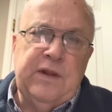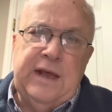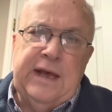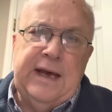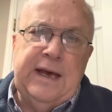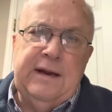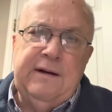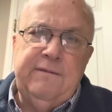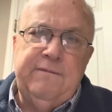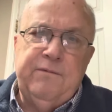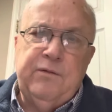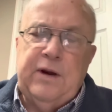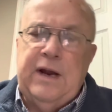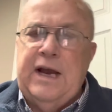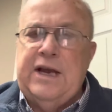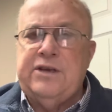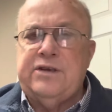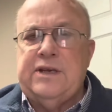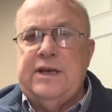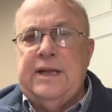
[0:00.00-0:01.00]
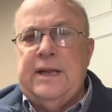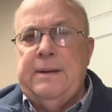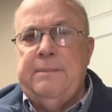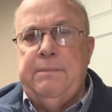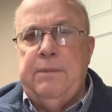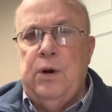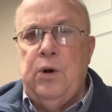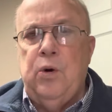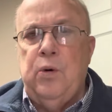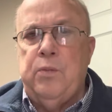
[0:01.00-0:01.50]
that, for asking
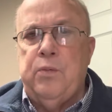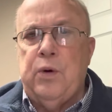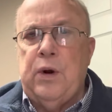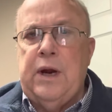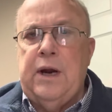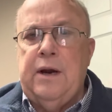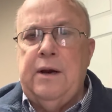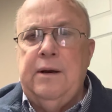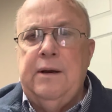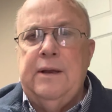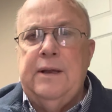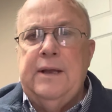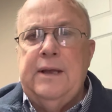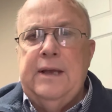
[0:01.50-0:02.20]
that bold prayer.